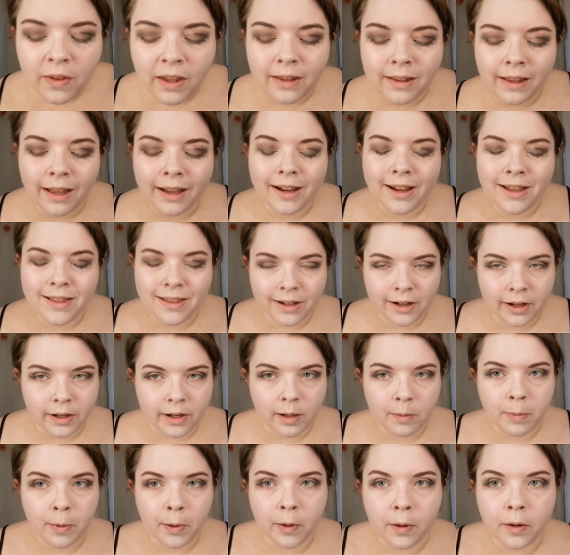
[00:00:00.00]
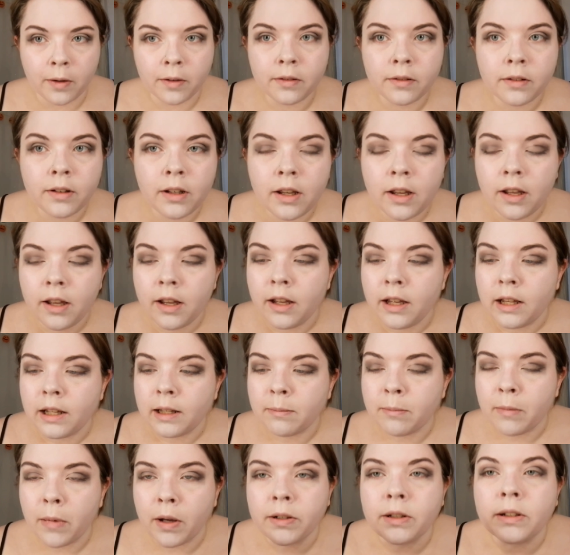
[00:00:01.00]
Like, are they going to put
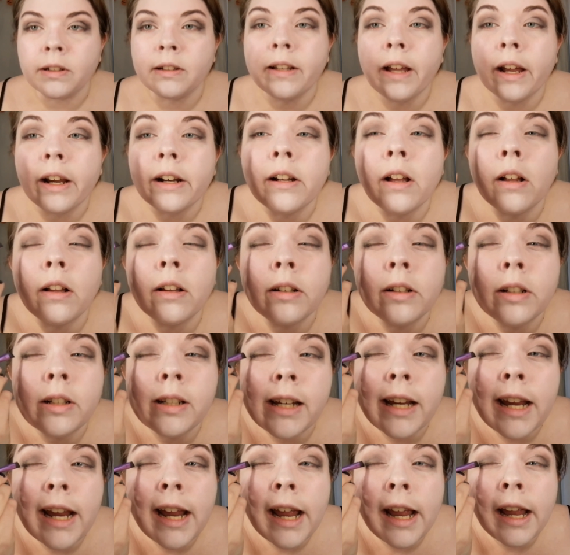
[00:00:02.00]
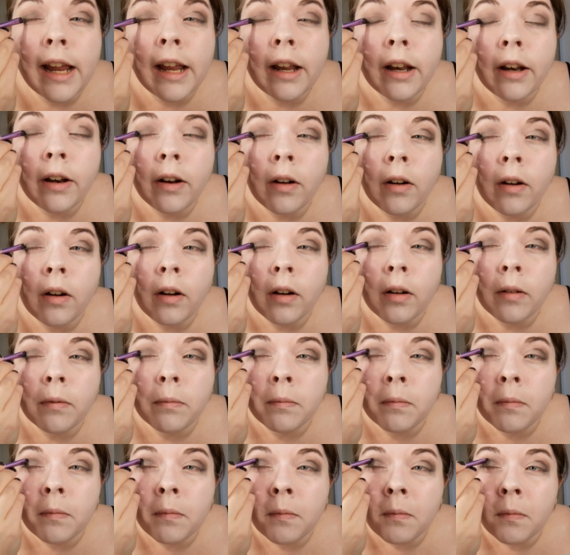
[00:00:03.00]
modern technology in, or
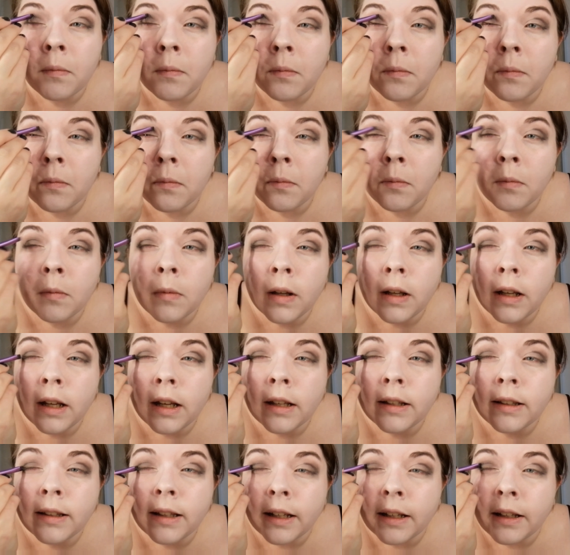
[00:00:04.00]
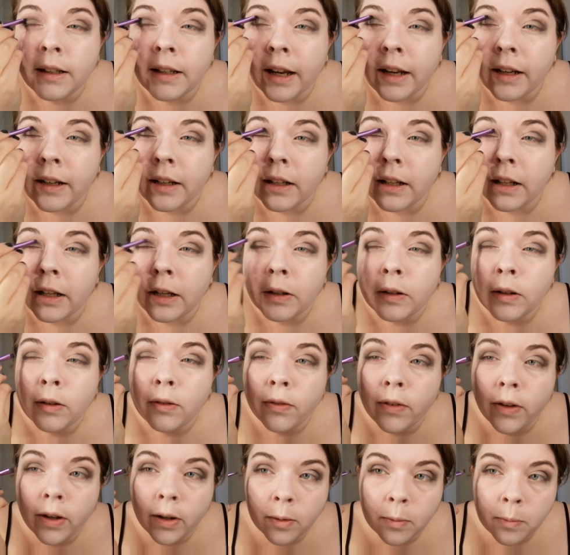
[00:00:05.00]
I guess they did in the other
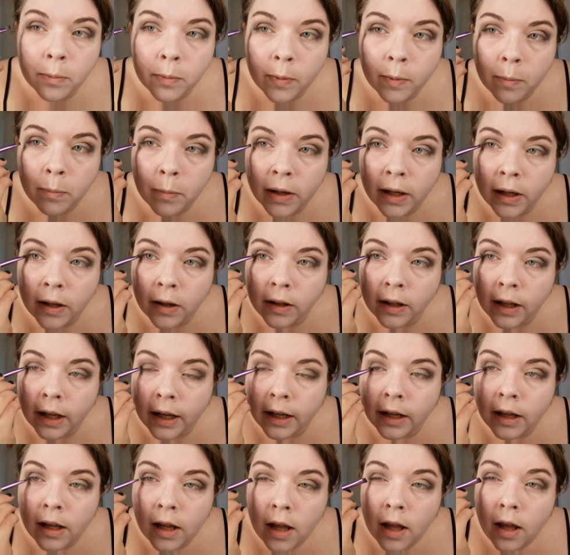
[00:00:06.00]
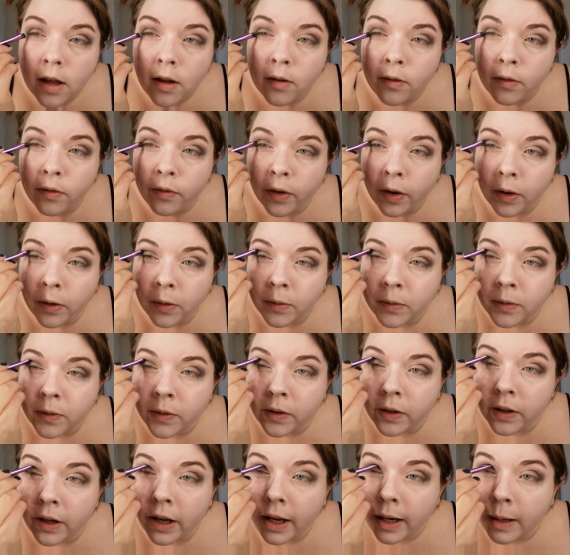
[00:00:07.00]
films. But, you know, like phones
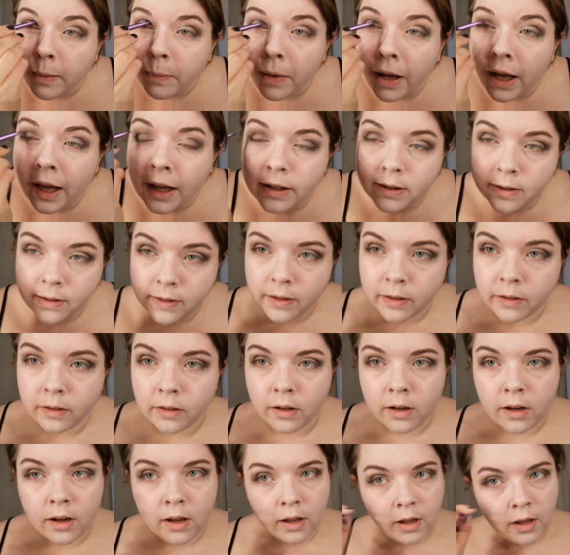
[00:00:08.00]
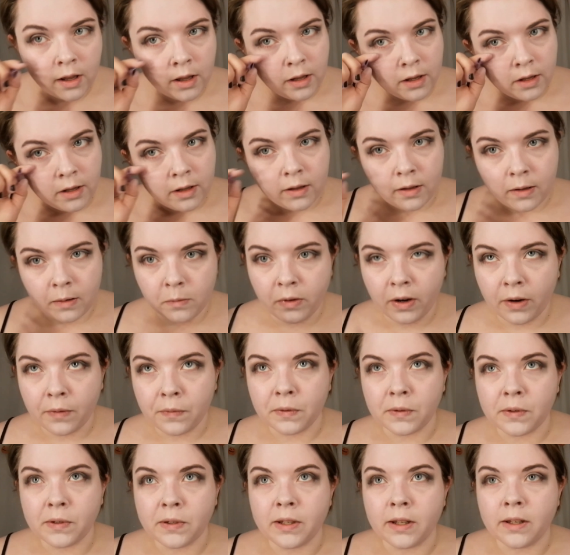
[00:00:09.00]
and iPads and
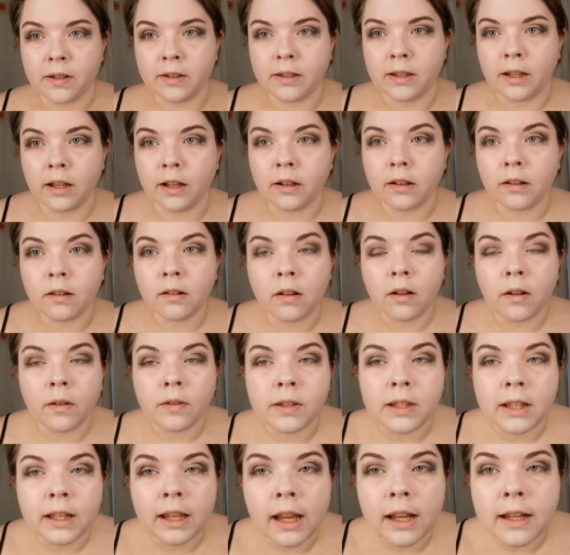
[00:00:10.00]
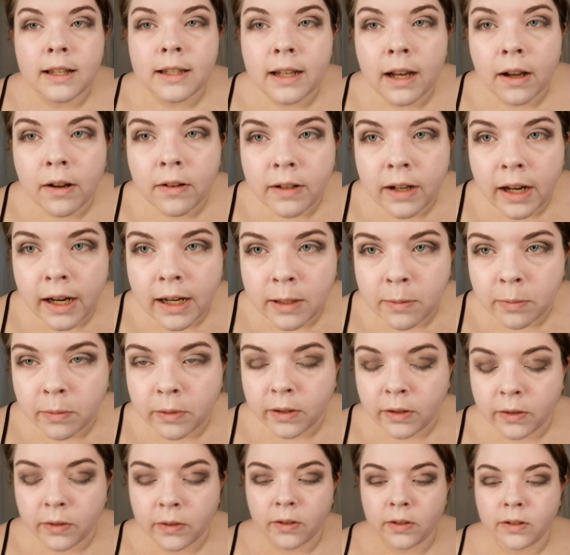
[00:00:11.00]
references that obviously kids nowadays
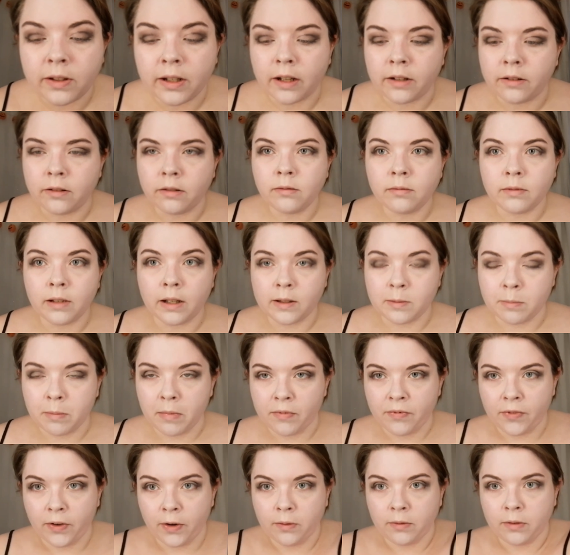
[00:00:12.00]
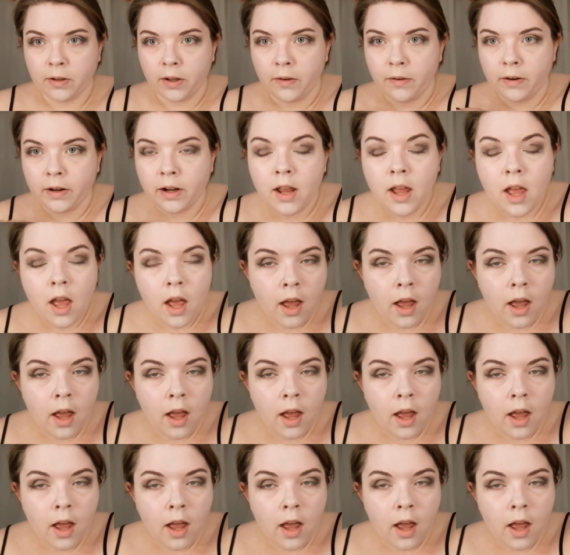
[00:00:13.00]
would understand. Oh, that's my phone going.